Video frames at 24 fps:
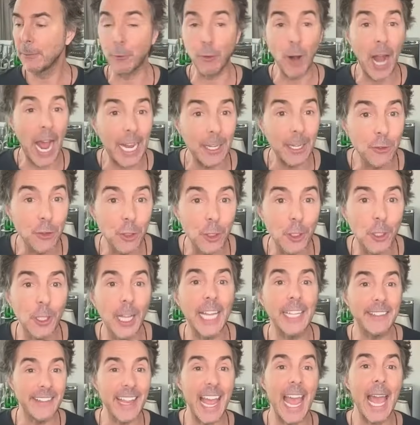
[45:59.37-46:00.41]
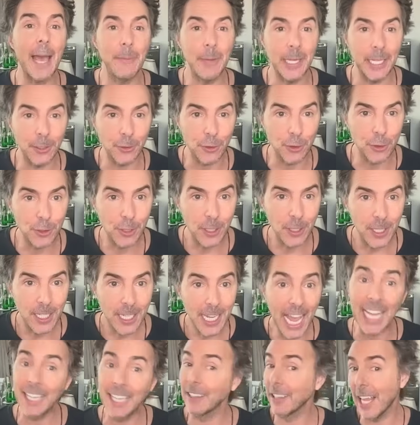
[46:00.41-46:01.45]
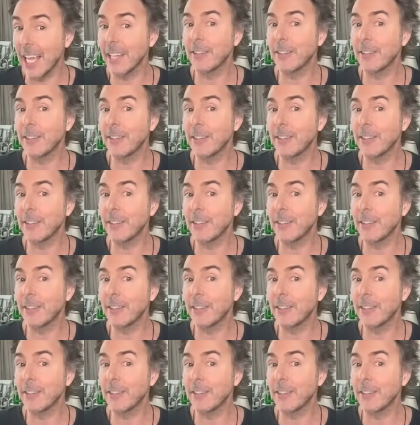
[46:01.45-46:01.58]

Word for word: fragile and damaged and right.